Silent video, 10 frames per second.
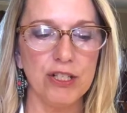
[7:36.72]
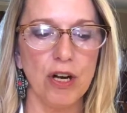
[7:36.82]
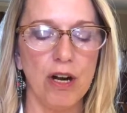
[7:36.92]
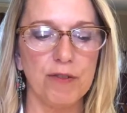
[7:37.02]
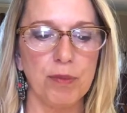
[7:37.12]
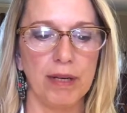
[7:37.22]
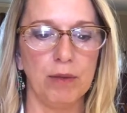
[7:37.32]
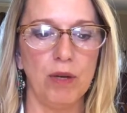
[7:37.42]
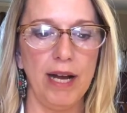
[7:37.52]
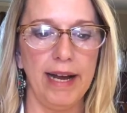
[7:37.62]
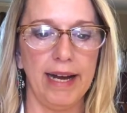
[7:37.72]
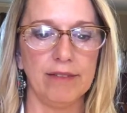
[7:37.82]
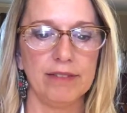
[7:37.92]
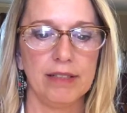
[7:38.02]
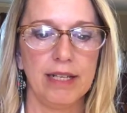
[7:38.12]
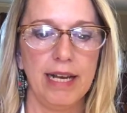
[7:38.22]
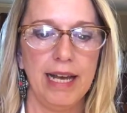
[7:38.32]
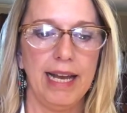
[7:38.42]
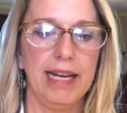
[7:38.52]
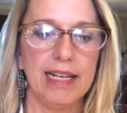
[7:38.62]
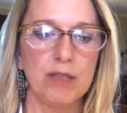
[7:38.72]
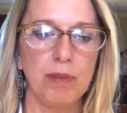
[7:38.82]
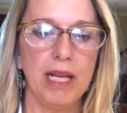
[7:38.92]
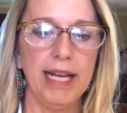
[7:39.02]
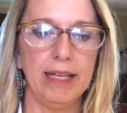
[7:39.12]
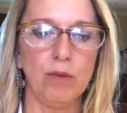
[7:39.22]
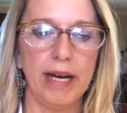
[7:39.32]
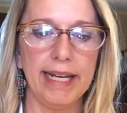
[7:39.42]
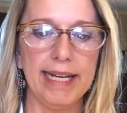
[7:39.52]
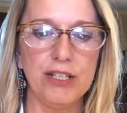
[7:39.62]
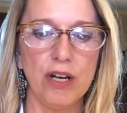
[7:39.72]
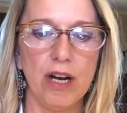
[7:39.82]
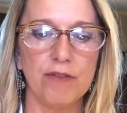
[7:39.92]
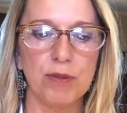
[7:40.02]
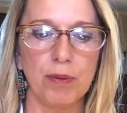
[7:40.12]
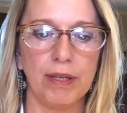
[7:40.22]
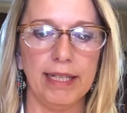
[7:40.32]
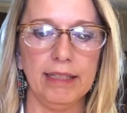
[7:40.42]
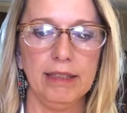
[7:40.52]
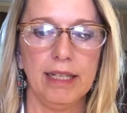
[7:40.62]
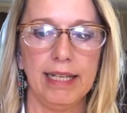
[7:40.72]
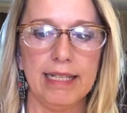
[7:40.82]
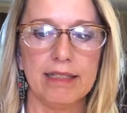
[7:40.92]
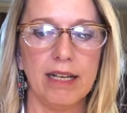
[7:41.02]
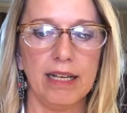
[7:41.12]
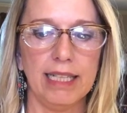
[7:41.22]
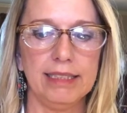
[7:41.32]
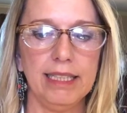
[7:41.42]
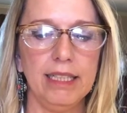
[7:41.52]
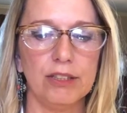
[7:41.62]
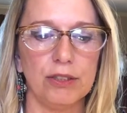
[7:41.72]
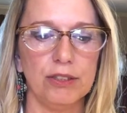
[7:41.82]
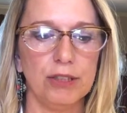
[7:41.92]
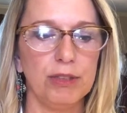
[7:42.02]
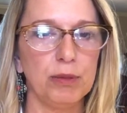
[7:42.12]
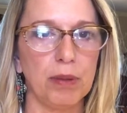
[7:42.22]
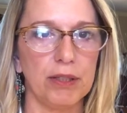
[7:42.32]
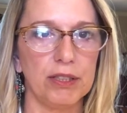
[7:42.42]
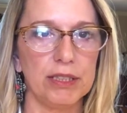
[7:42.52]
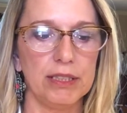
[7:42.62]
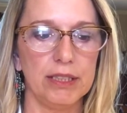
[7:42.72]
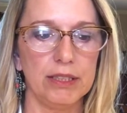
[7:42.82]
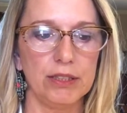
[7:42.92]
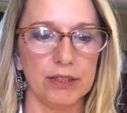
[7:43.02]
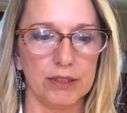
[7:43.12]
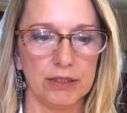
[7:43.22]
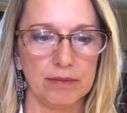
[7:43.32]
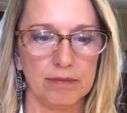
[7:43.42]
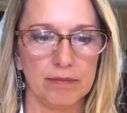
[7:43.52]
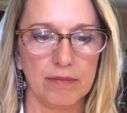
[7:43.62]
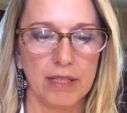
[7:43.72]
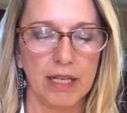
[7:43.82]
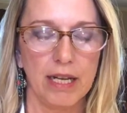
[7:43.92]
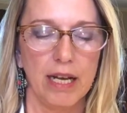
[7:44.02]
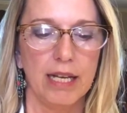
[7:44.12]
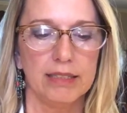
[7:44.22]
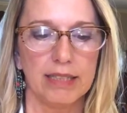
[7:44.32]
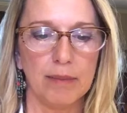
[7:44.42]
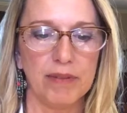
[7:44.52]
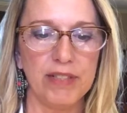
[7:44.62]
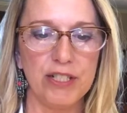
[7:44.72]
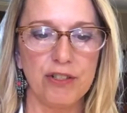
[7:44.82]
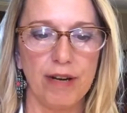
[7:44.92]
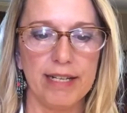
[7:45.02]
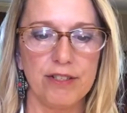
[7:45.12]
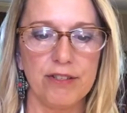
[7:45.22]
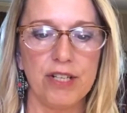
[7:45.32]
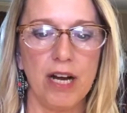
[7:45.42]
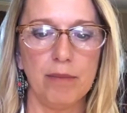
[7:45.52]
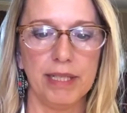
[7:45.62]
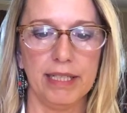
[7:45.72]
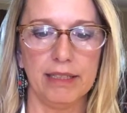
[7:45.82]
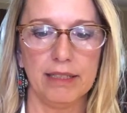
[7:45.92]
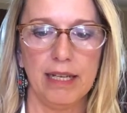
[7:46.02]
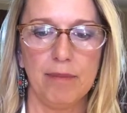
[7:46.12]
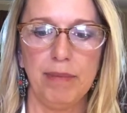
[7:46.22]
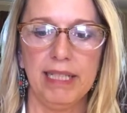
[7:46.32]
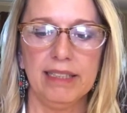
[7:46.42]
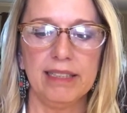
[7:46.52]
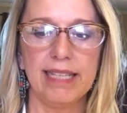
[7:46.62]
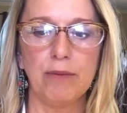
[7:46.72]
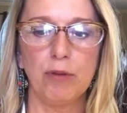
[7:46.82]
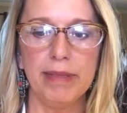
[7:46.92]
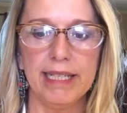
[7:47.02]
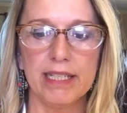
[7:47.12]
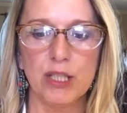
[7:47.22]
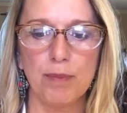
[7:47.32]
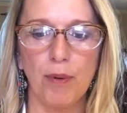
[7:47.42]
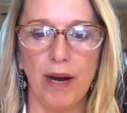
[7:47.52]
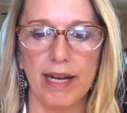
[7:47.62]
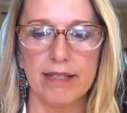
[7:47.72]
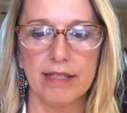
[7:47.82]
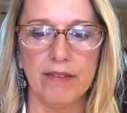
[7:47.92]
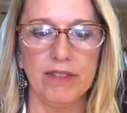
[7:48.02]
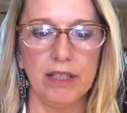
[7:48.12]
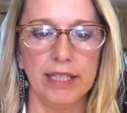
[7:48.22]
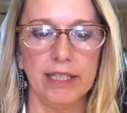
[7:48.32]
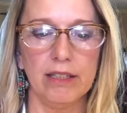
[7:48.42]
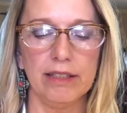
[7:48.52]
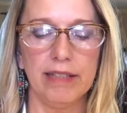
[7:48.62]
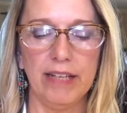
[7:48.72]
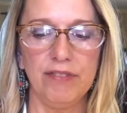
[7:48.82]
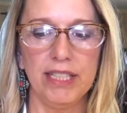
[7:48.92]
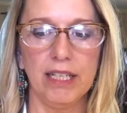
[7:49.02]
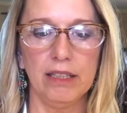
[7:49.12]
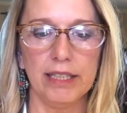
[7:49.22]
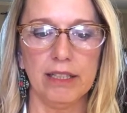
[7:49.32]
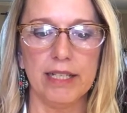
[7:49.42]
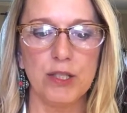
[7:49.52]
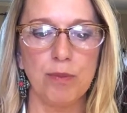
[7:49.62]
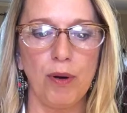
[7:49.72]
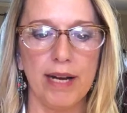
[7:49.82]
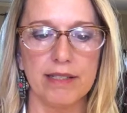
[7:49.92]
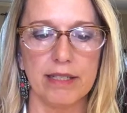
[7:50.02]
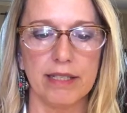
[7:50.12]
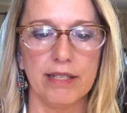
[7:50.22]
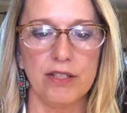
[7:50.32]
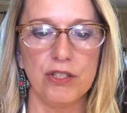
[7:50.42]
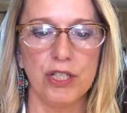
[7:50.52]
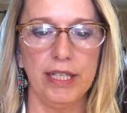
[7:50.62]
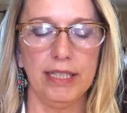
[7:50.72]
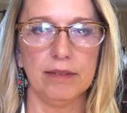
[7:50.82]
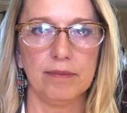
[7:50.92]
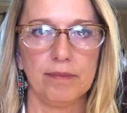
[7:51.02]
offspring will have, and explain why each offspring is not identical to its brothers and sisters. Some of these traits are dominant, meaning that they will be expressed if the allele is present in the gene.